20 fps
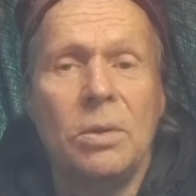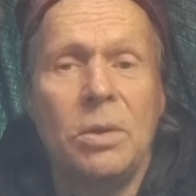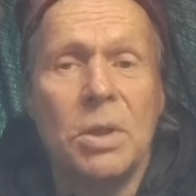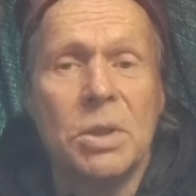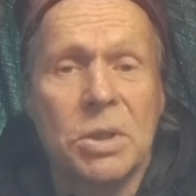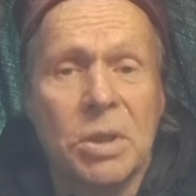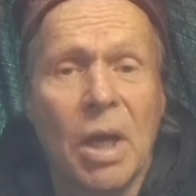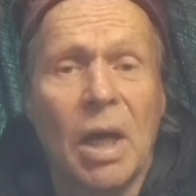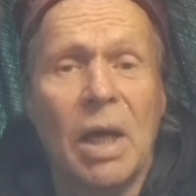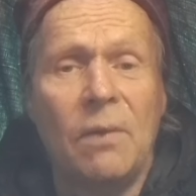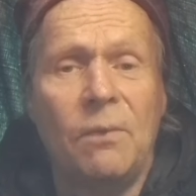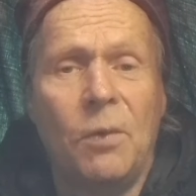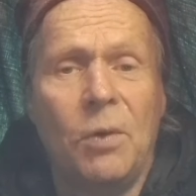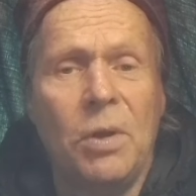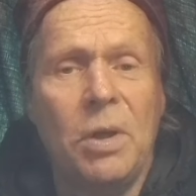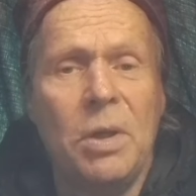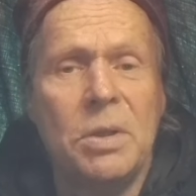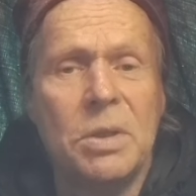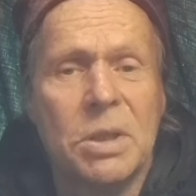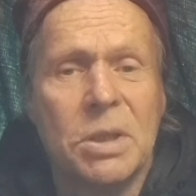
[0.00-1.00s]

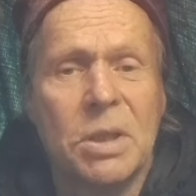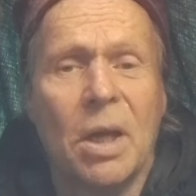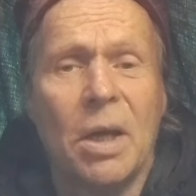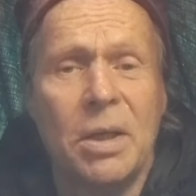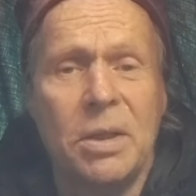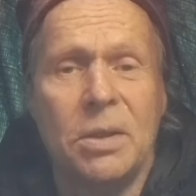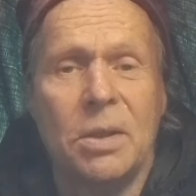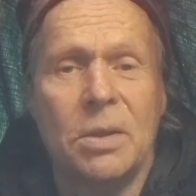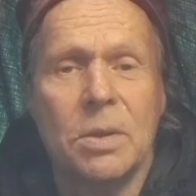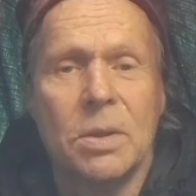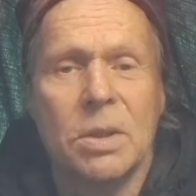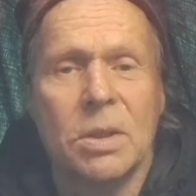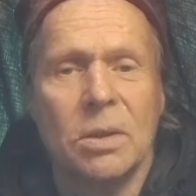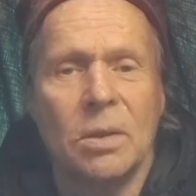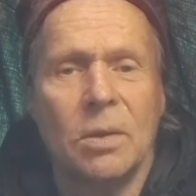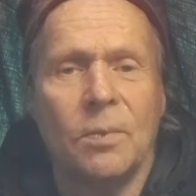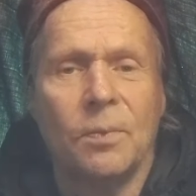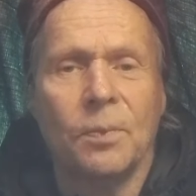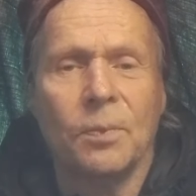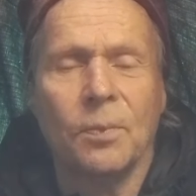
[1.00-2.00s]
discovery in
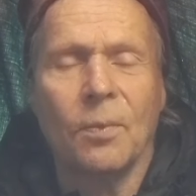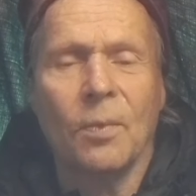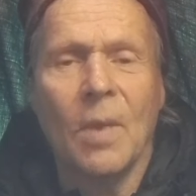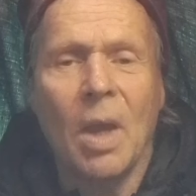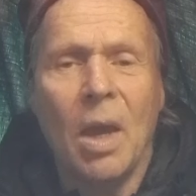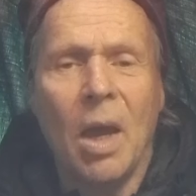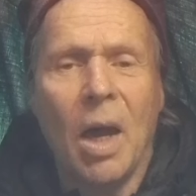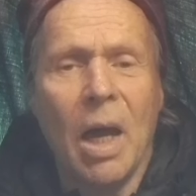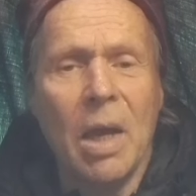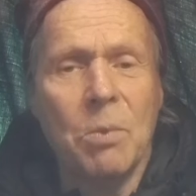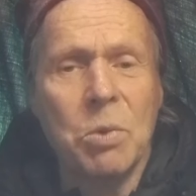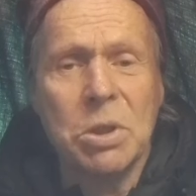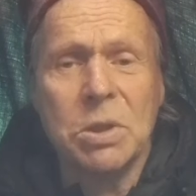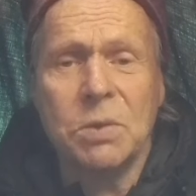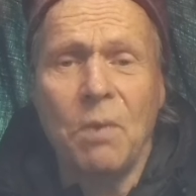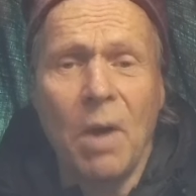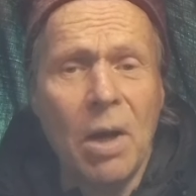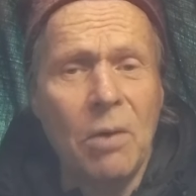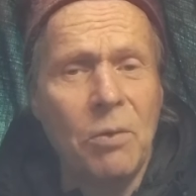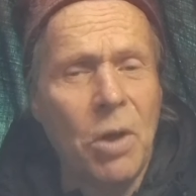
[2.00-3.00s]
science. I
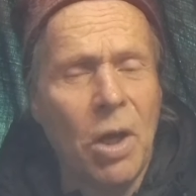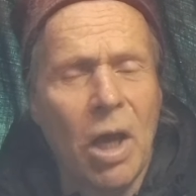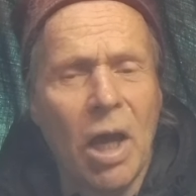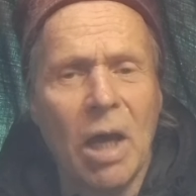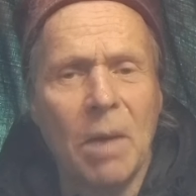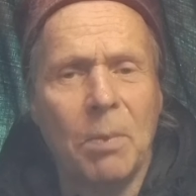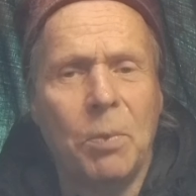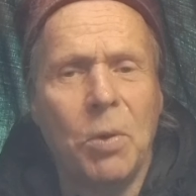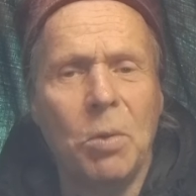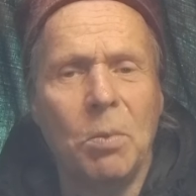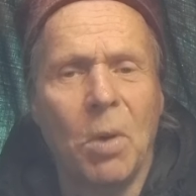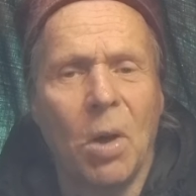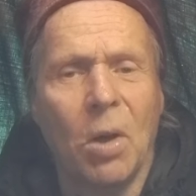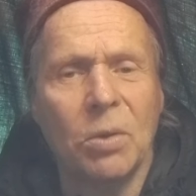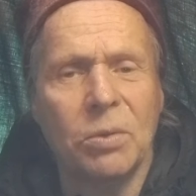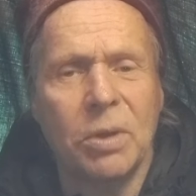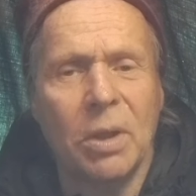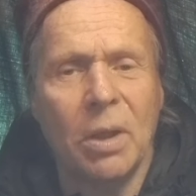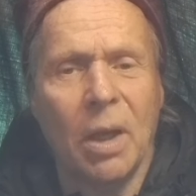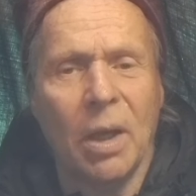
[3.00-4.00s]
was very happy
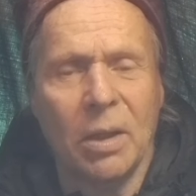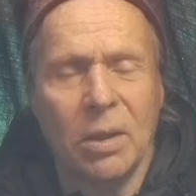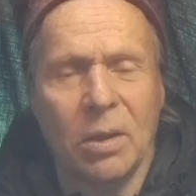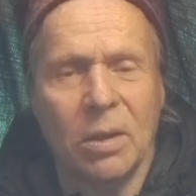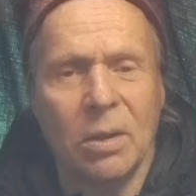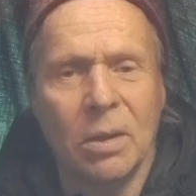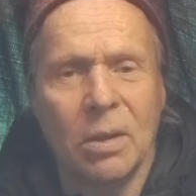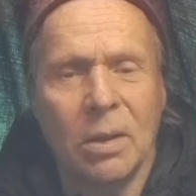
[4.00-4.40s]
about that.